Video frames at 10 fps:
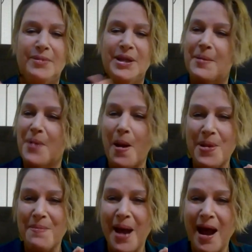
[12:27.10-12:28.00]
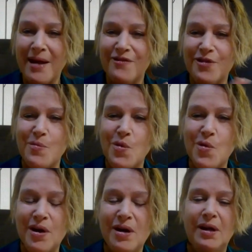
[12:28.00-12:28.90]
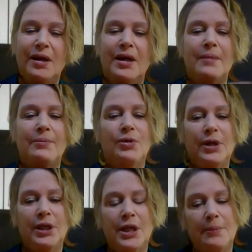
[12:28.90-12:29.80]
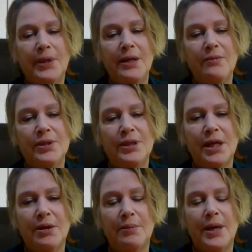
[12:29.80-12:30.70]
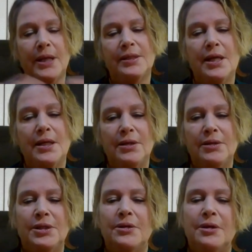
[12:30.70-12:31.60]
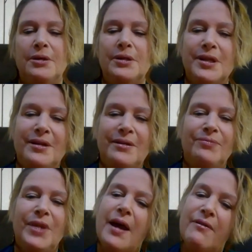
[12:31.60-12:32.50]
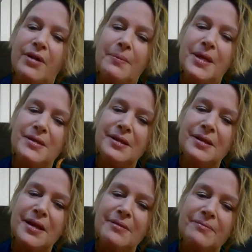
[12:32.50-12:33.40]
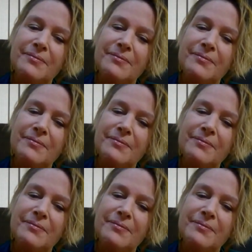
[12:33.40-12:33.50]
keep coming back for more. I'm Lorraine Youngblood with Sacred by Design, your interior designer. Have an amazing day.